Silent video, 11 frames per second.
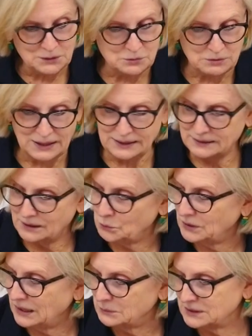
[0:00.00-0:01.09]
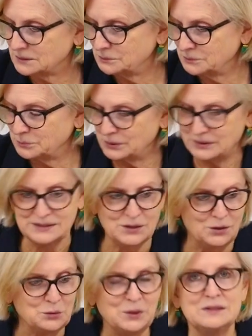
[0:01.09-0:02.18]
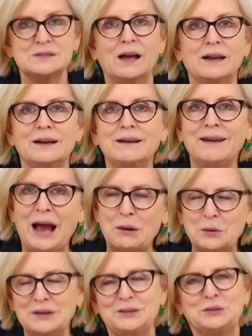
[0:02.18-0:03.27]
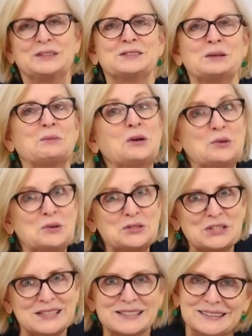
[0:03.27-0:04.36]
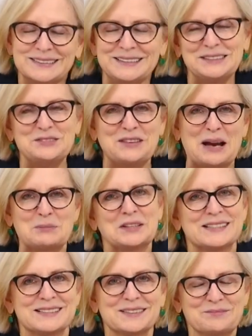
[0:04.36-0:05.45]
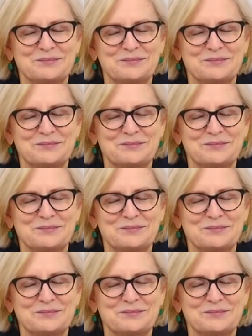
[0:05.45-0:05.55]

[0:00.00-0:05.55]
Right, well, I'm going to put this all to one side, and now we're going to look at some gorgeous Winton fabrics.